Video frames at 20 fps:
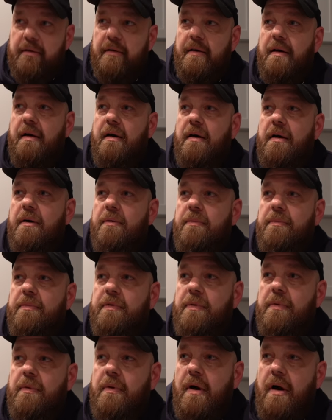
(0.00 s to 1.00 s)
Um,
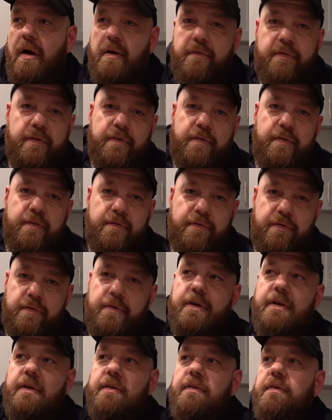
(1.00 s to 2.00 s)
so we're obviously
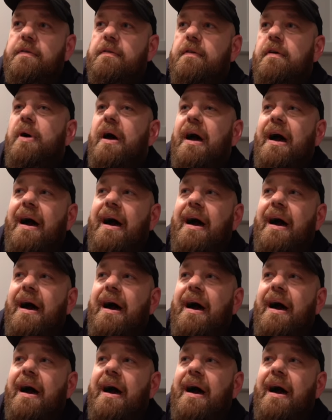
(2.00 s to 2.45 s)
friends.